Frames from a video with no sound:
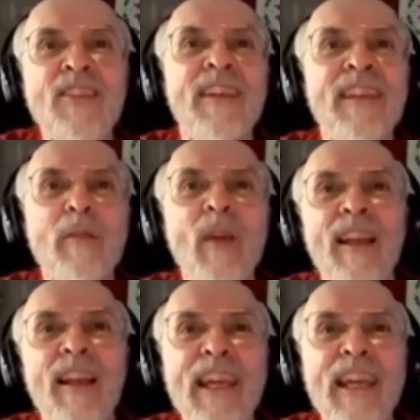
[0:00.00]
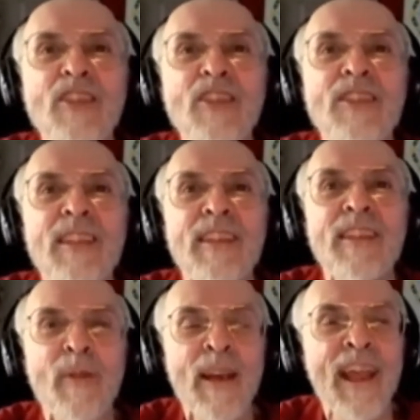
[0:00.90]
in the Middle Ages and the
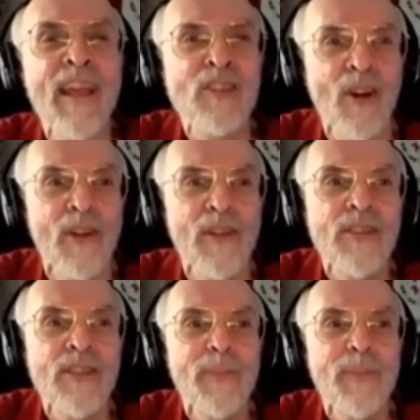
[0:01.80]
Renaissance.